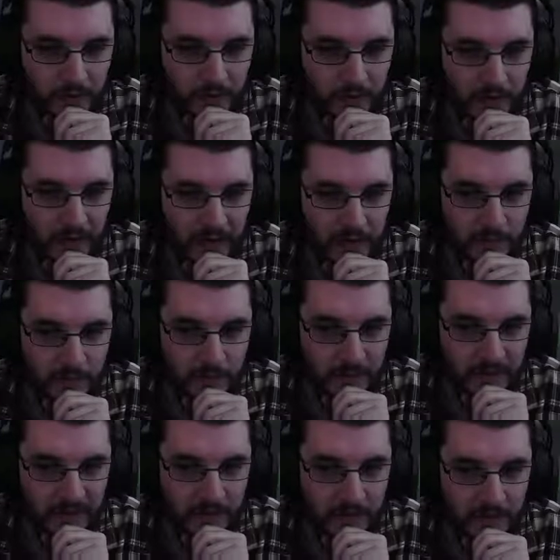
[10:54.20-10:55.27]
For items to
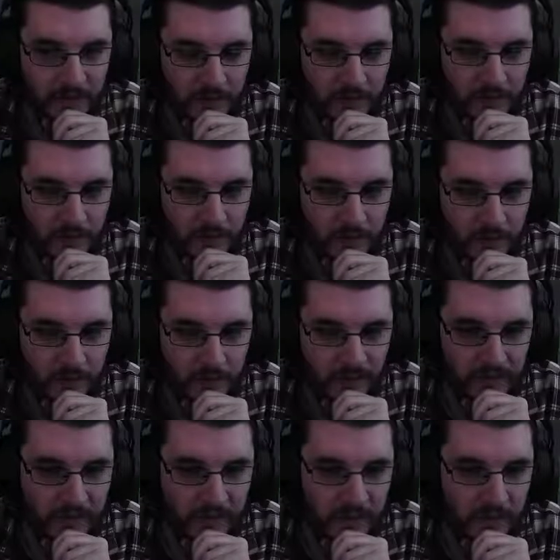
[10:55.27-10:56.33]
appear in the credit store on
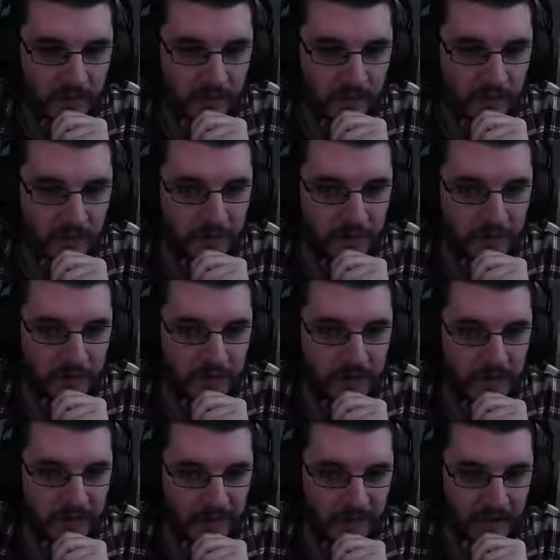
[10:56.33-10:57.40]
refresh. Improved stability
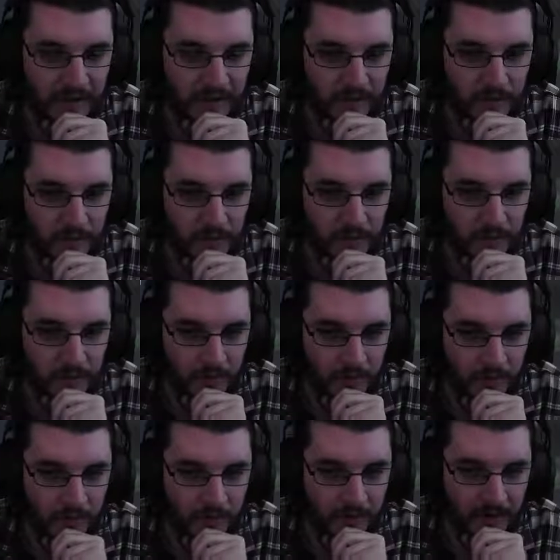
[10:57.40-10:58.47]
of end of round
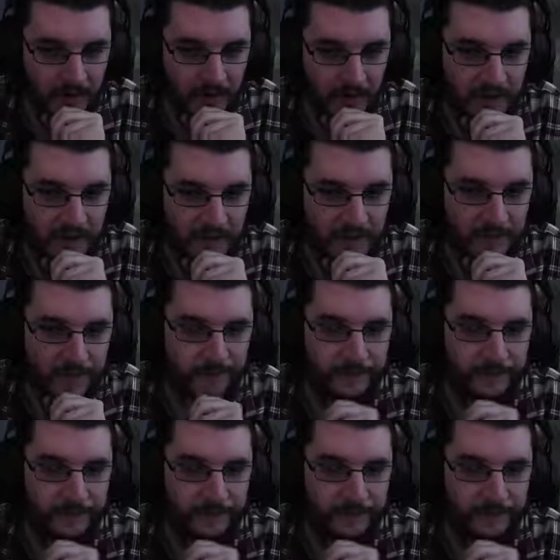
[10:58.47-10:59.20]
rewards finalizing.